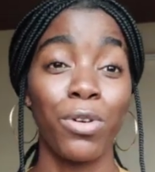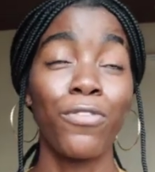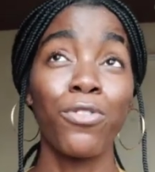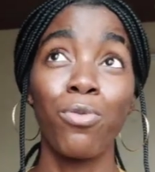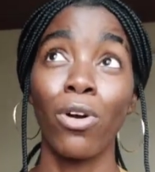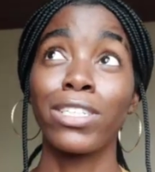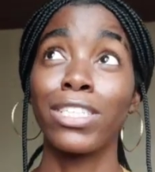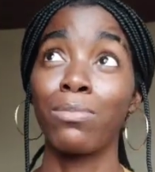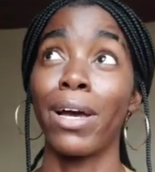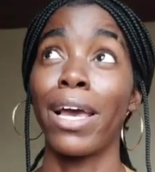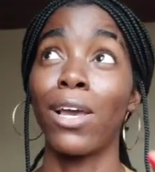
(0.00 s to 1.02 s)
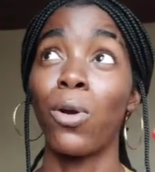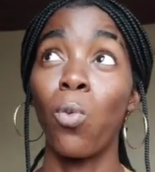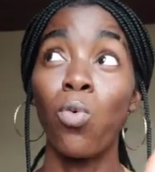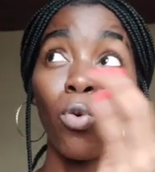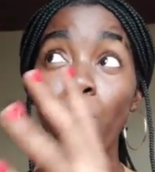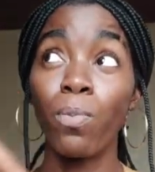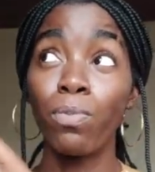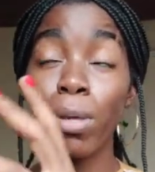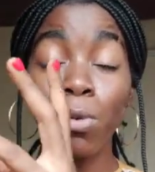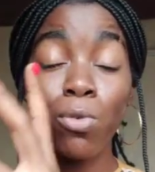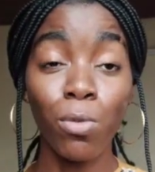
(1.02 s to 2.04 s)
If you watched my
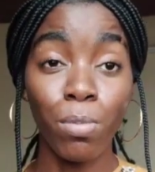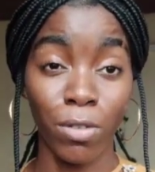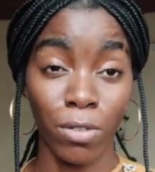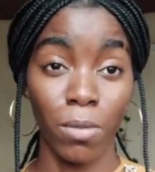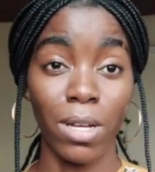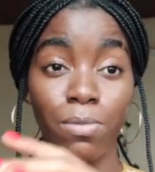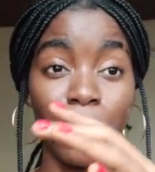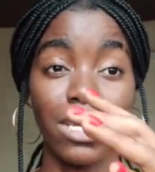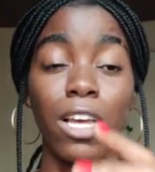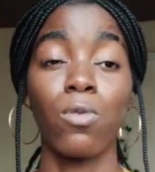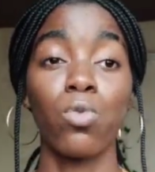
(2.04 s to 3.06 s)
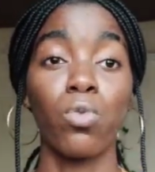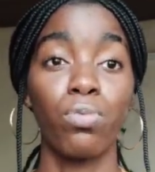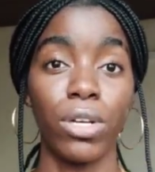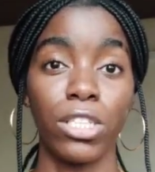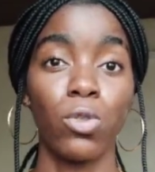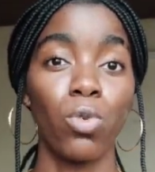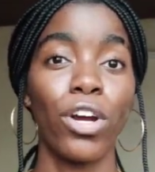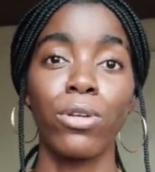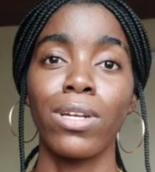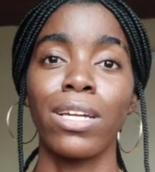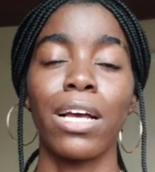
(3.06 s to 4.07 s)
baby wool braids or Brazilian wool braids, you
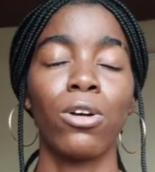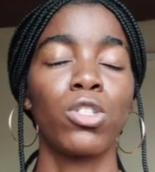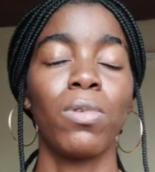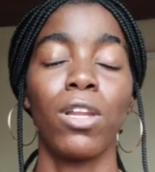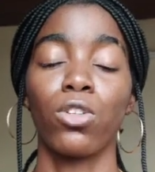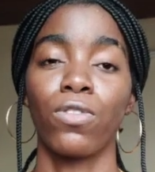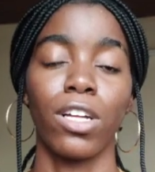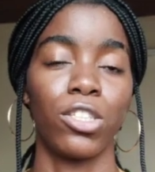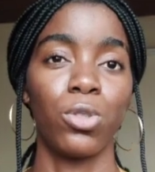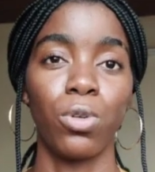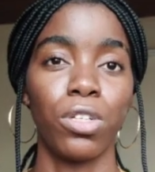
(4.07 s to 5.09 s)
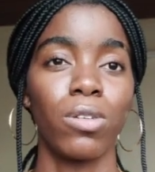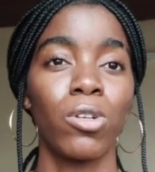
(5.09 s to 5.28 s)
already know that there are going to be a lot of categories.